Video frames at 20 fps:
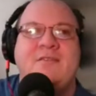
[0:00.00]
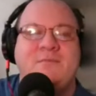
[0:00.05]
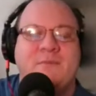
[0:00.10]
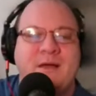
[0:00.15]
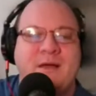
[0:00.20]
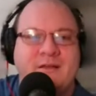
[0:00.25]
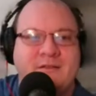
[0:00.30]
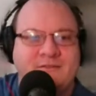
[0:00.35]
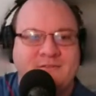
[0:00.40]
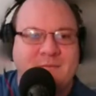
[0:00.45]
as
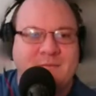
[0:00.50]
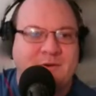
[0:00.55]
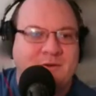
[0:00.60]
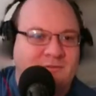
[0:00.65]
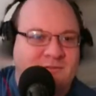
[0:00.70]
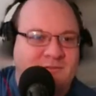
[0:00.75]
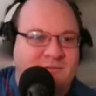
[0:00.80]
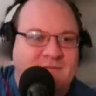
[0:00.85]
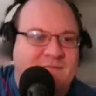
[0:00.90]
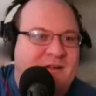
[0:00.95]
well as someone
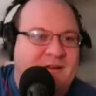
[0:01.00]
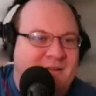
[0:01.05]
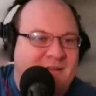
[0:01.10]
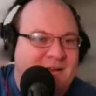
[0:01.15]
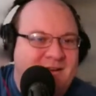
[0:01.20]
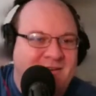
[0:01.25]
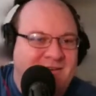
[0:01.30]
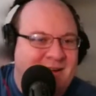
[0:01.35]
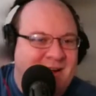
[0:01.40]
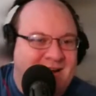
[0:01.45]
who's lived there
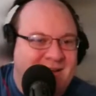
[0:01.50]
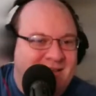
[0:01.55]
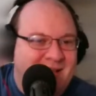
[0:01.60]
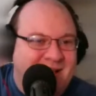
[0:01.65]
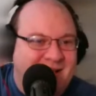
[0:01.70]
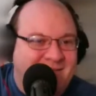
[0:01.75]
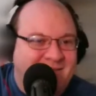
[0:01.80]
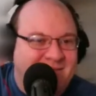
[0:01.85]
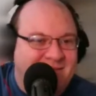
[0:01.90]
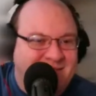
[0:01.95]
their entire
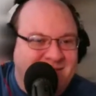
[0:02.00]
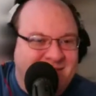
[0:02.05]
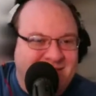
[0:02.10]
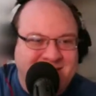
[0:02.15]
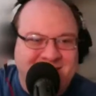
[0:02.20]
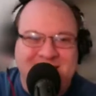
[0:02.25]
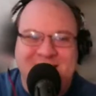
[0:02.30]
lives.